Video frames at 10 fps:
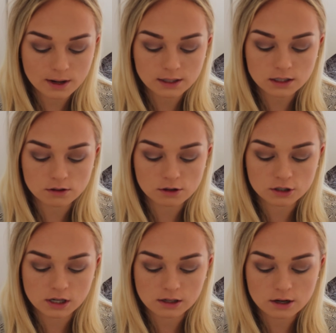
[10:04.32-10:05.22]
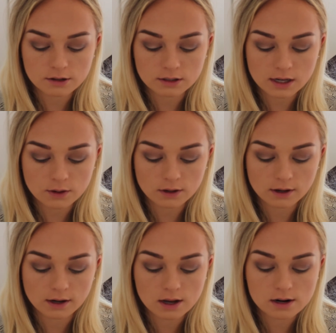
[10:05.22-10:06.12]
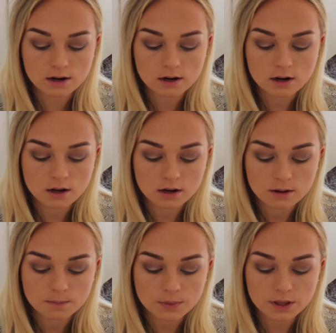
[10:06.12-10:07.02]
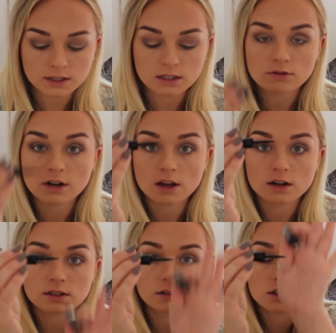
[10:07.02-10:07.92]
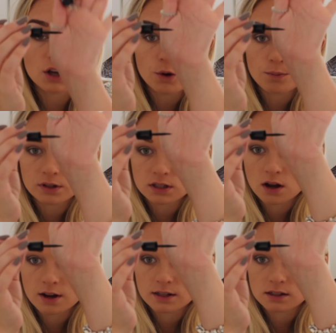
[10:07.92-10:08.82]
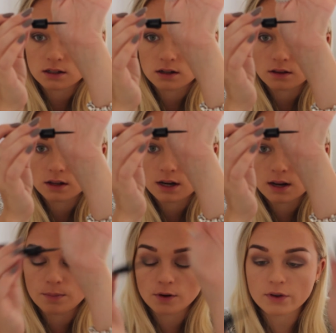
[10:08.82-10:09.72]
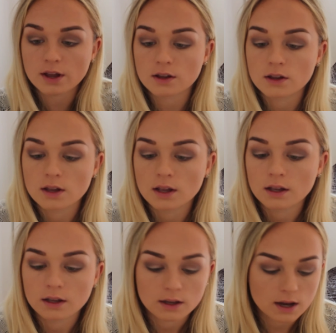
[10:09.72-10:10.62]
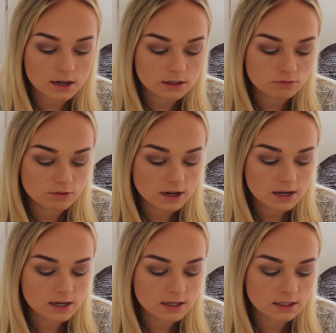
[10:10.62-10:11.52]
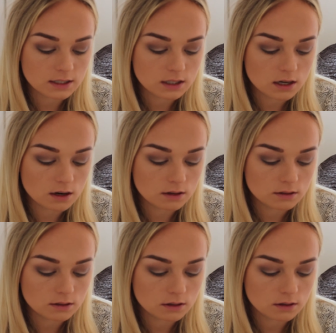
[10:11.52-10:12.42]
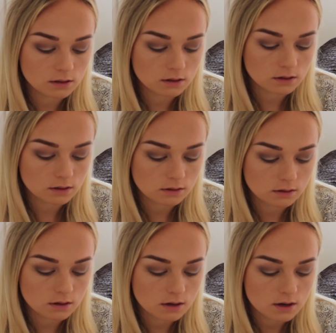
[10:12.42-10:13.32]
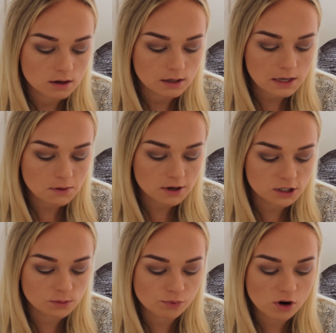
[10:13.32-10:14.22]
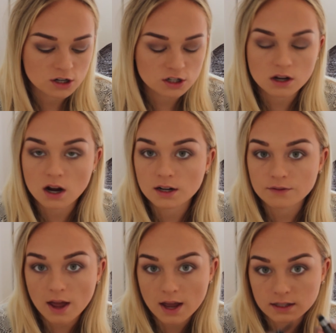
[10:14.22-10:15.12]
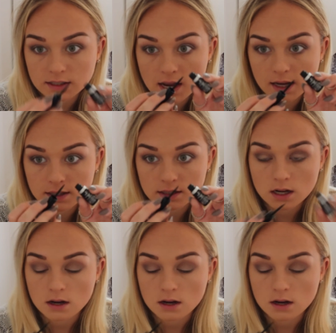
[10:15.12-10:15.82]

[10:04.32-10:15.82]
I don't usually use liquid eyeliner, but this is really good. It's so precise, the nib of it, and it's really easy to use. Now I just brush the kind of excess